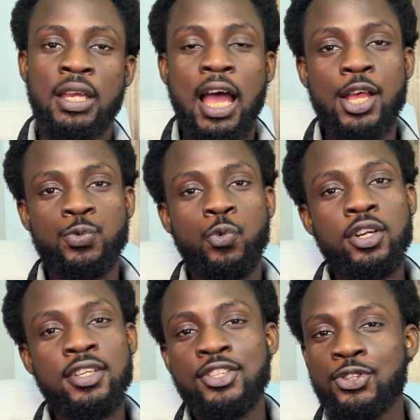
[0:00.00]
as
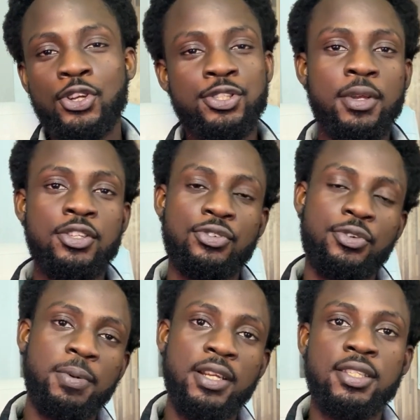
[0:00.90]
one is not meant to
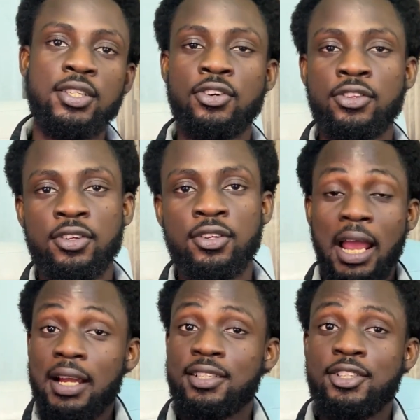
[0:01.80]
replace the other,
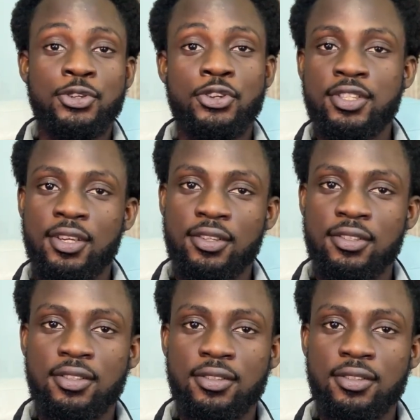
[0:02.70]
at least not yet.